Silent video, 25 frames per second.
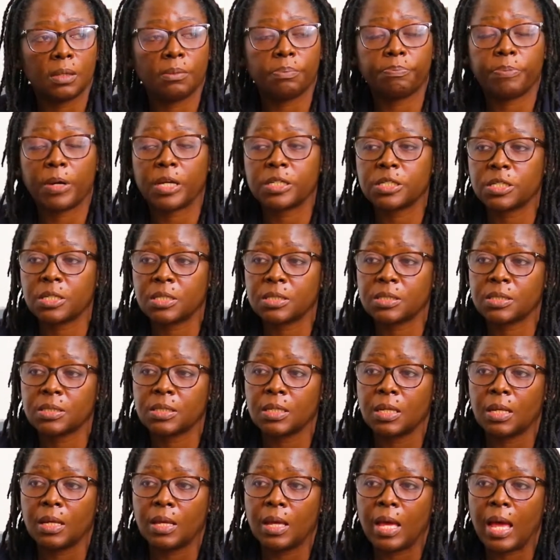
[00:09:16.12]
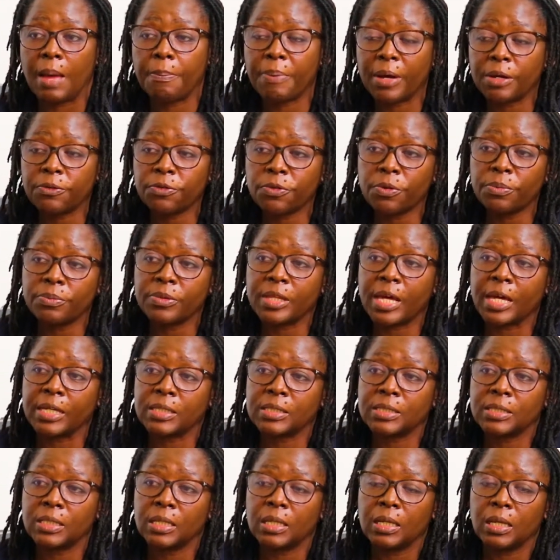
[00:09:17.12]
purchase. Apart from
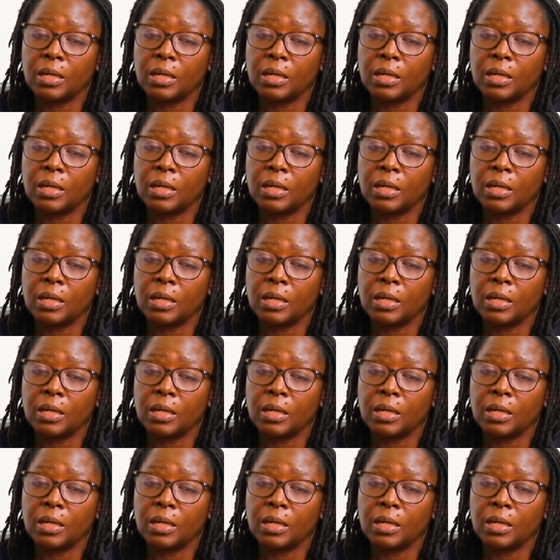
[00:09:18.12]
that,